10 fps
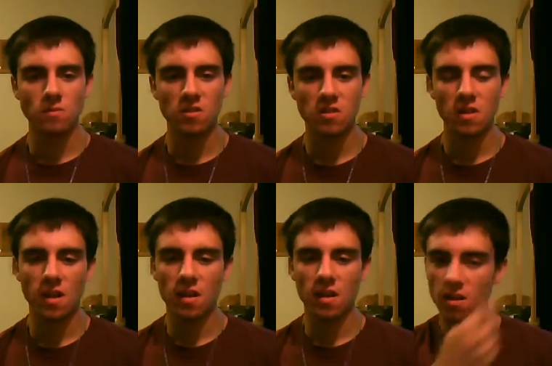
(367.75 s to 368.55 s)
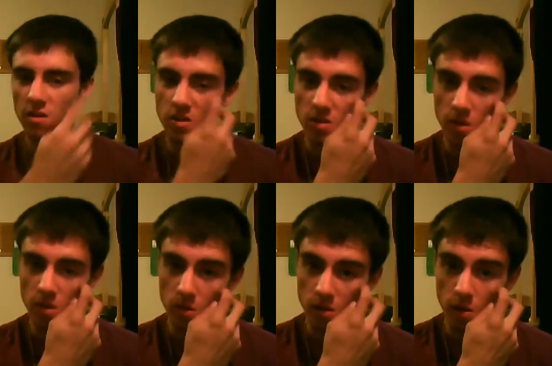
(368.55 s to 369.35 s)
So yeah, I kind of just
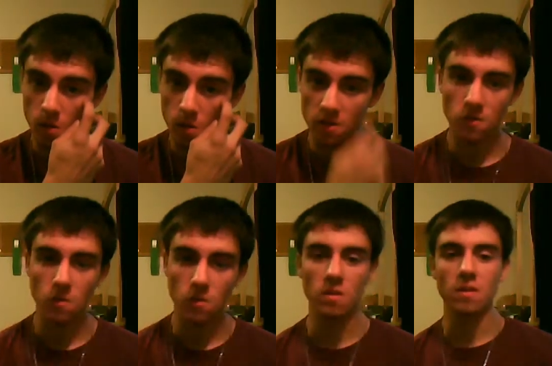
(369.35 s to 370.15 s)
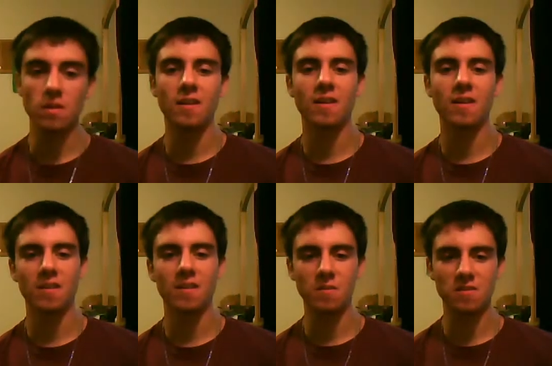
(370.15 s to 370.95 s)
stumbled into the restroom, and
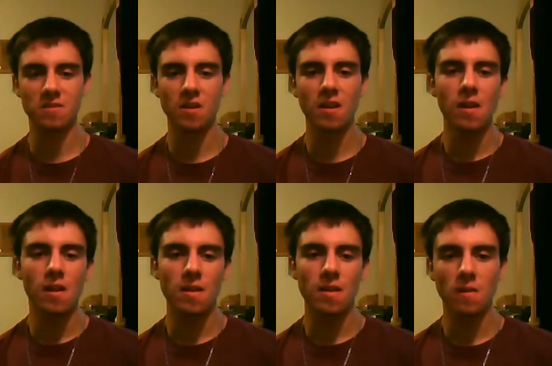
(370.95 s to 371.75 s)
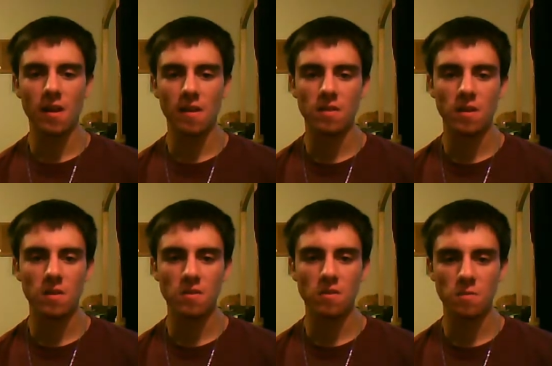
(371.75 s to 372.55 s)
they were laughing at me.
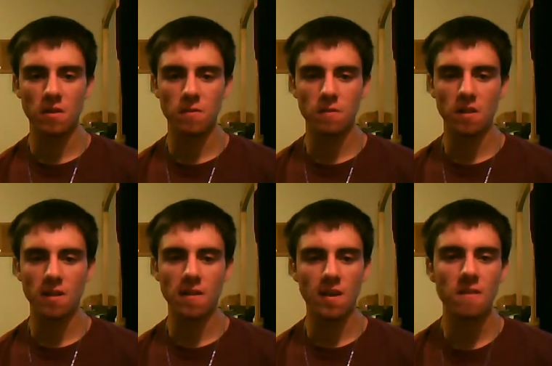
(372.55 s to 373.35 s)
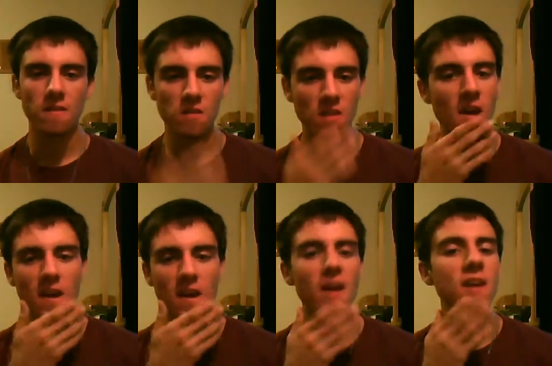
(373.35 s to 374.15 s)
It was pretty funny. And then after that, I
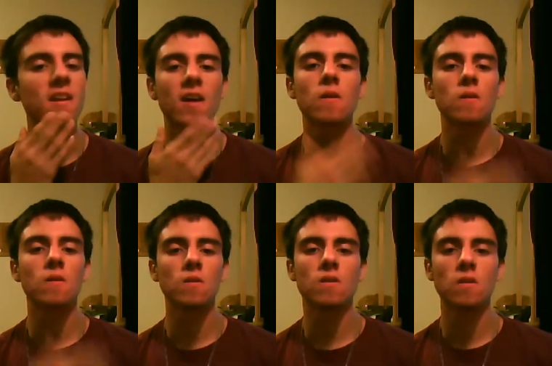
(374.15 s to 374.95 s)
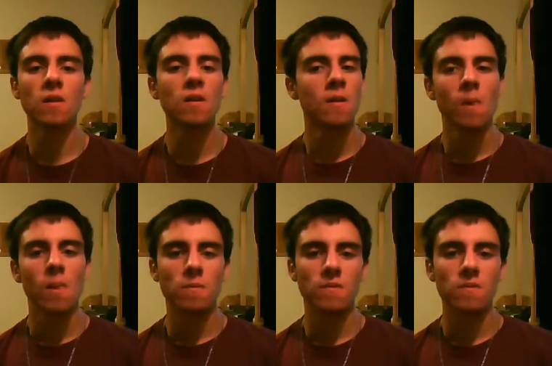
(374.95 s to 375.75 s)
had it down. It really
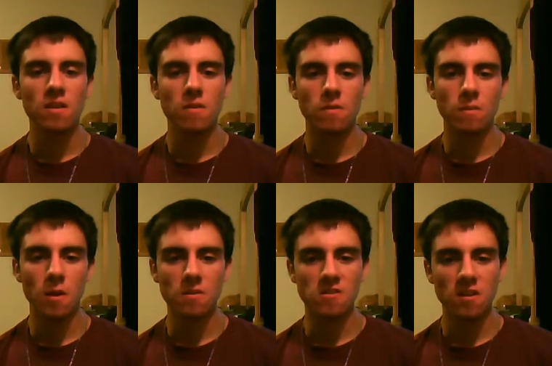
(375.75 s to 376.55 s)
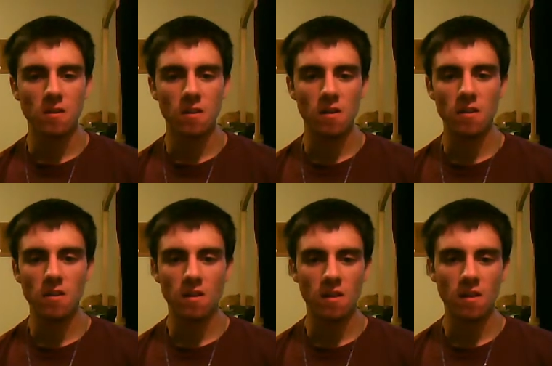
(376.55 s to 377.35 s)
didn't even make me sick or anything
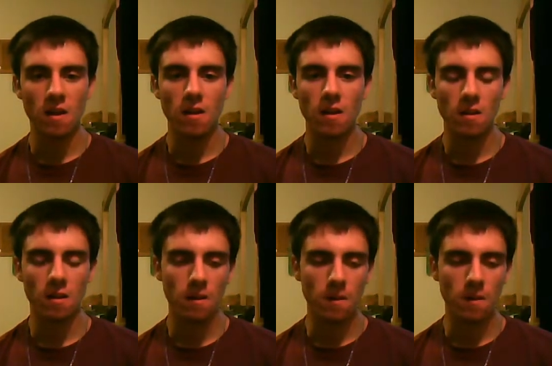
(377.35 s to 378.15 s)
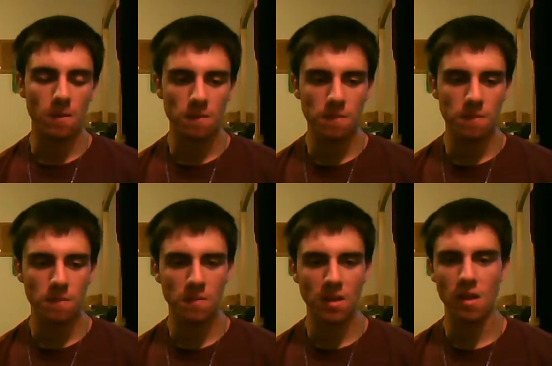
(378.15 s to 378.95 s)
like that.
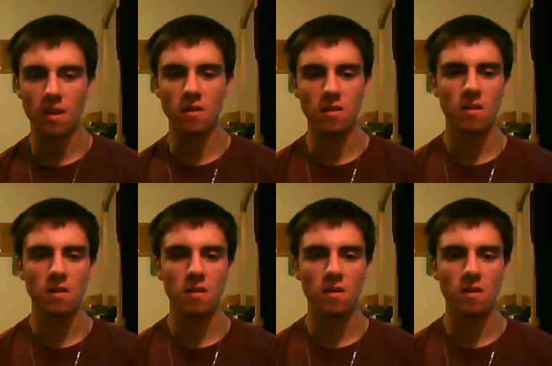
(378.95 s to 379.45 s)
And